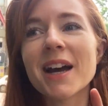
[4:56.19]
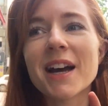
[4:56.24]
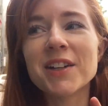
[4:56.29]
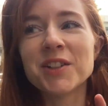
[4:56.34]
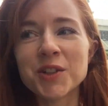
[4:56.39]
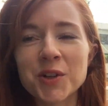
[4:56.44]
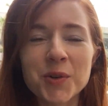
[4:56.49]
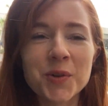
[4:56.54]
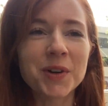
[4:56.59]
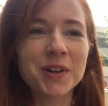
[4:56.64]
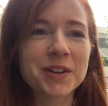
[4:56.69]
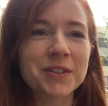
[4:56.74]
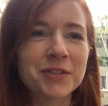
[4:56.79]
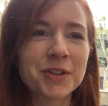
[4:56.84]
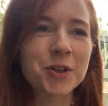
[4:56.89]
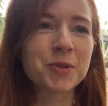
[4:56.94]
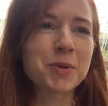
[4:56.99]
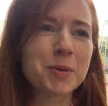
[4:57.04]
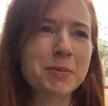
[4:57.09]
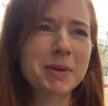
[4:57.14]
I don't want to
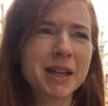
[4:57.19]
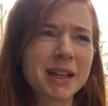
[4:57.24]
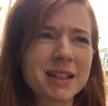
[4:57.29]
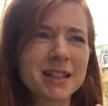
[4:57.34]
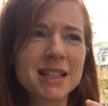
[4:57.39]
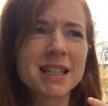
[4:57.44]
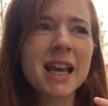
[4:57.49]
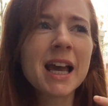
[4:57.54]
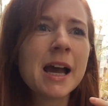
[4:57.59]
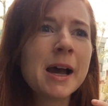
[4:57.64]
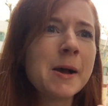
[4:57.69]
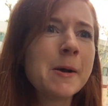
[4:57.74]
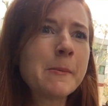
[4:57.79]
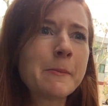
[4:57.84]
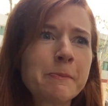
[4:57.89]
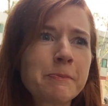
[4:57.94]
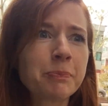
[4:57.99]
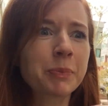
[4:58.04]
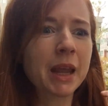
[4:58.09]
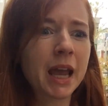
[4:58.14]
film it because
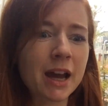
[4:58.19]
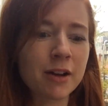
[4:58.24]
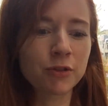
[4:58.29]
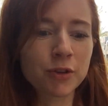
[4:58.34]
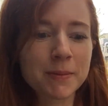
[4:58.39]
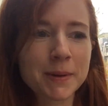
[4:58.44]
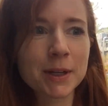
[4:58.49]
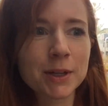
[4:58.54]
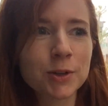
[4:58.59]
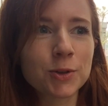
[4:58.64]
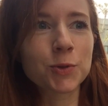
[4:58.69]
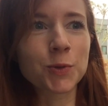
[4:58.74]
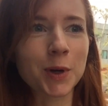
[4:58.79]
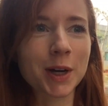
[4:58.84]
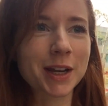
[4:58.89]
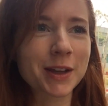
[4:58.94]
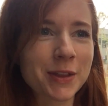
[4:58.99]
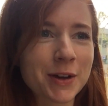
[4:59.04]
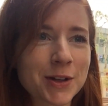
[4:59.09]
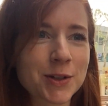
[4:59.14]
everybody who's
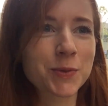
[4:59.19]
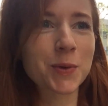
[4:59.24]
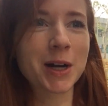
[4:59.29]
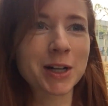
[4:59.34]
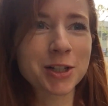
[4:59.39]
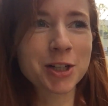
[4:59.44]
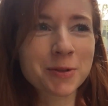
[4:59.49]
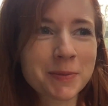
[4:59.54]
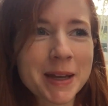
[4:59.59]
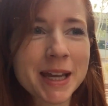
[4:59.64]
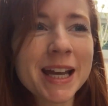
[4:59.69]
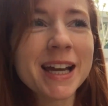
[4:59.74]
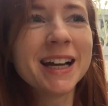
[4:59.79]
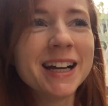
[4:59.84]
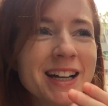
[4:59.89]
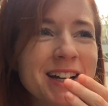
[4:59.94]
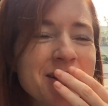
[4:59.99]
working there is watching me,